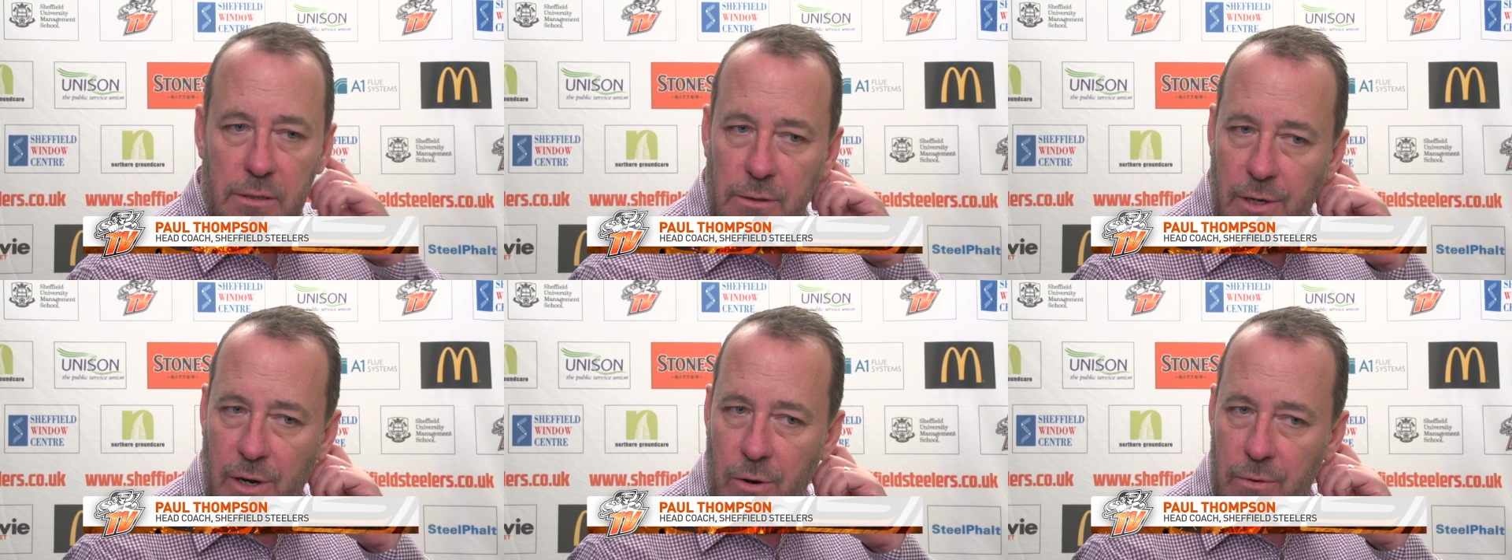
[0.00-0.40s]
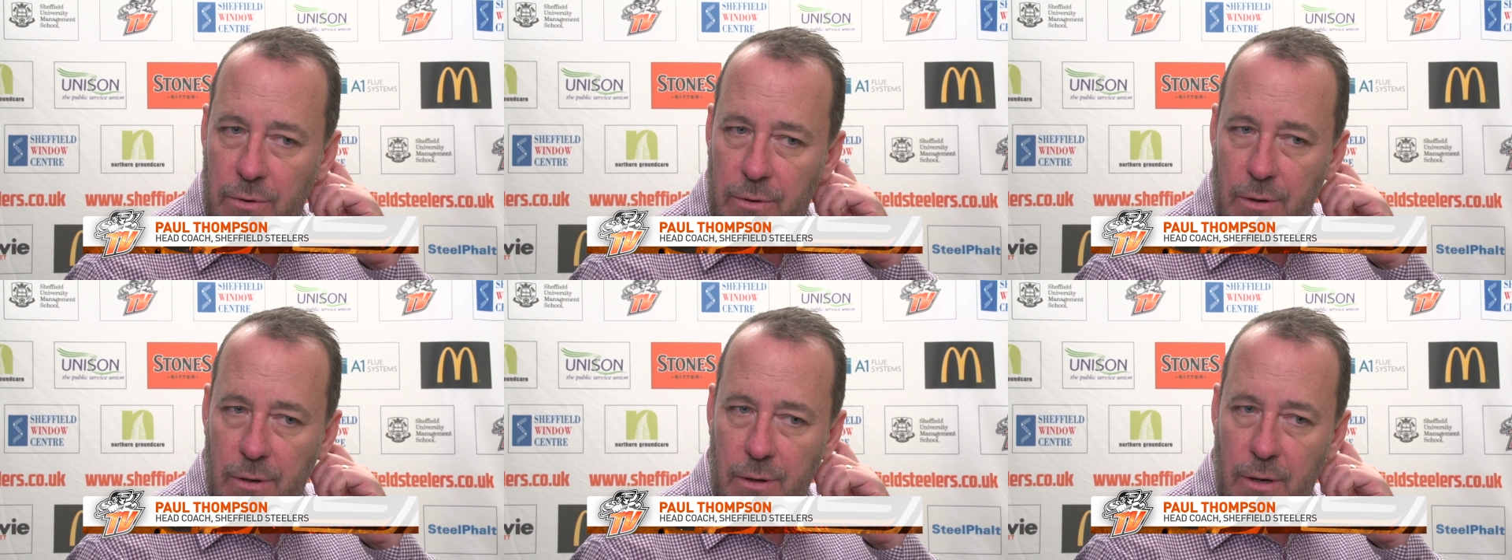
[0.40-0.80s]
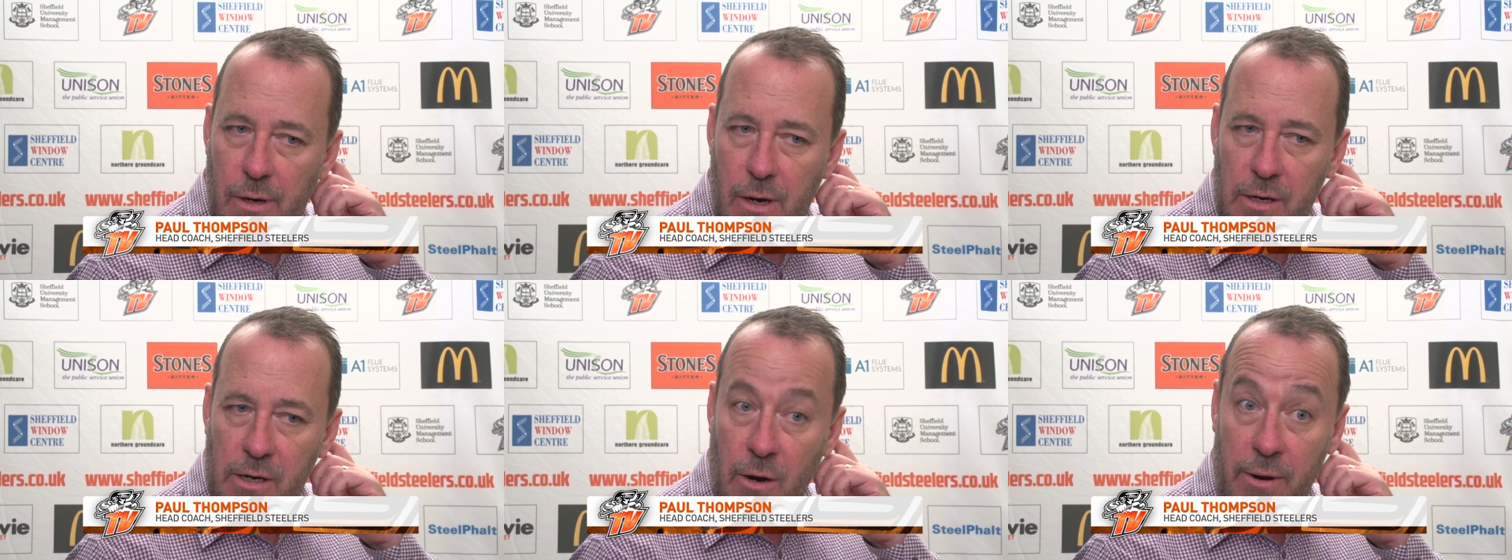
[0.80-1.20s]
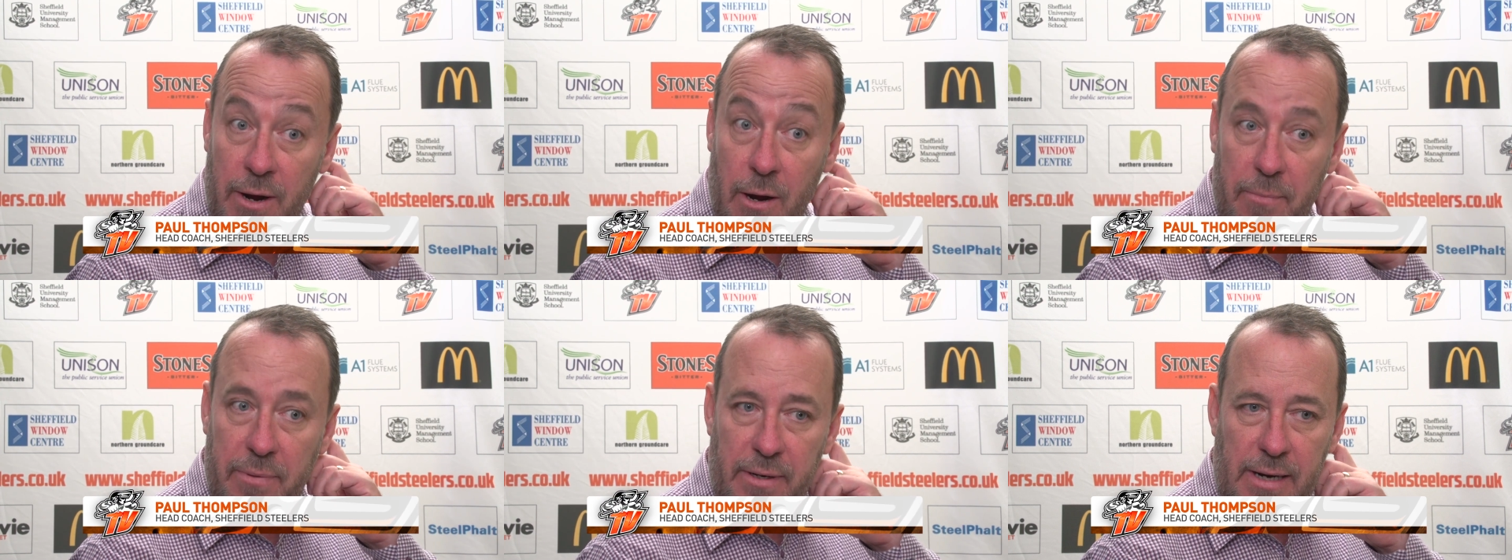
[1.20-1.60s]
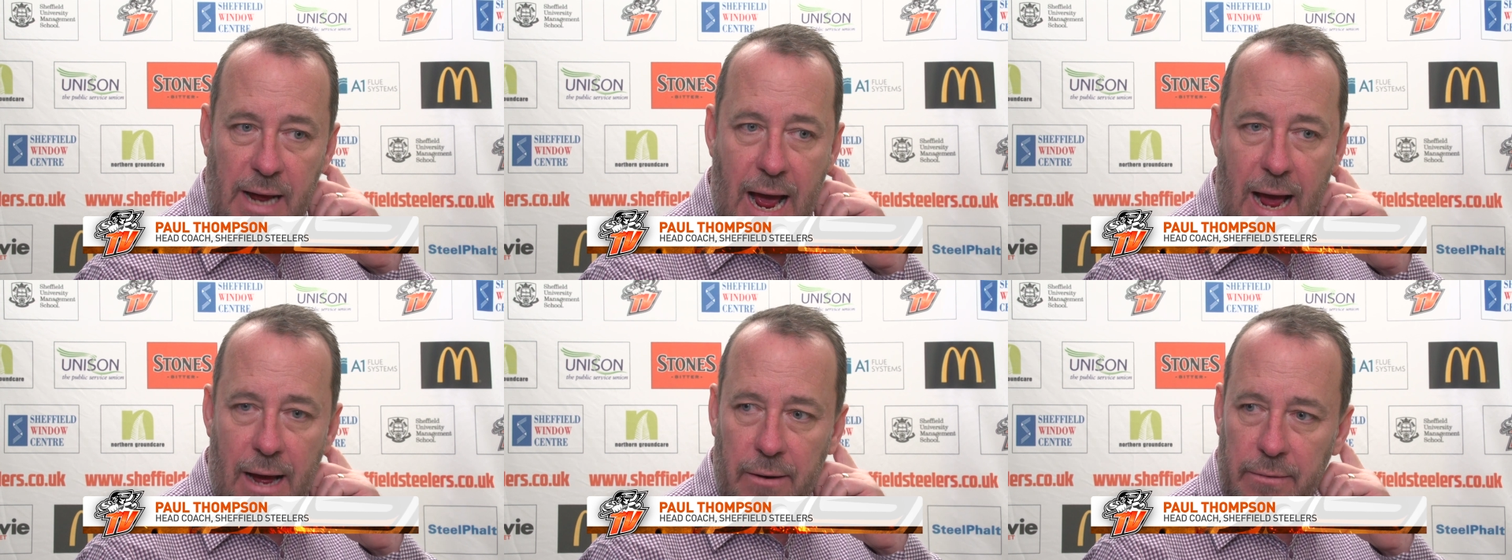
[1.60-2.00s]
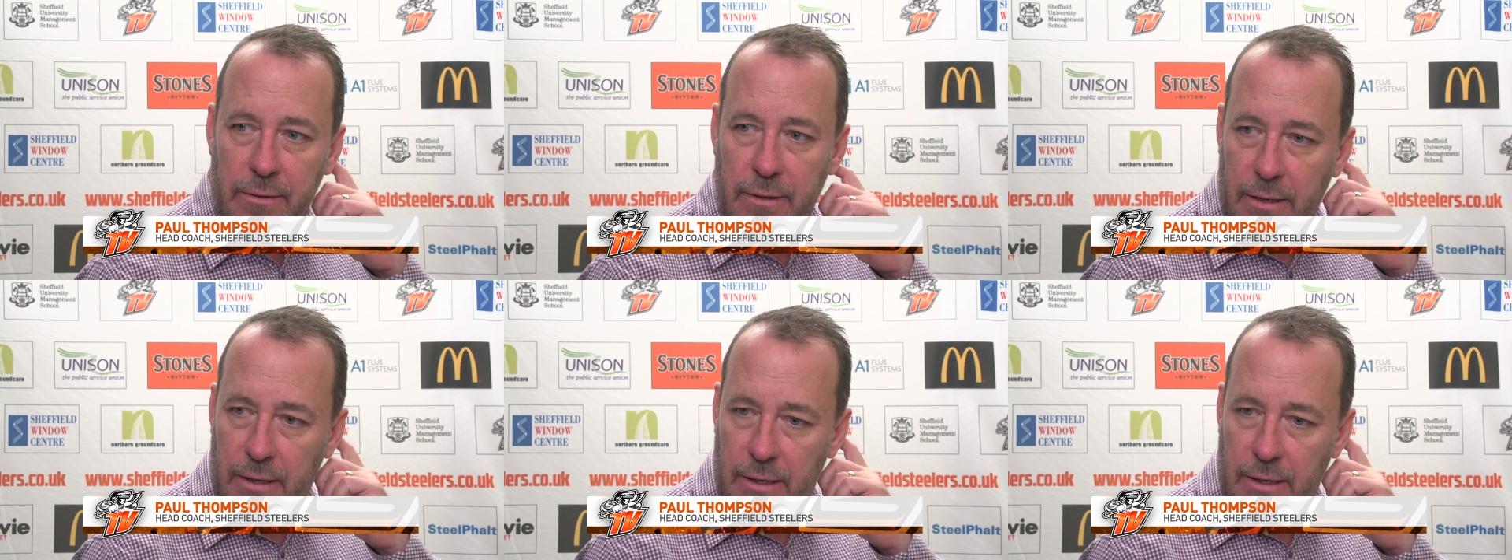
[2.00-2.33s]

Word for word: and you know, going up and down.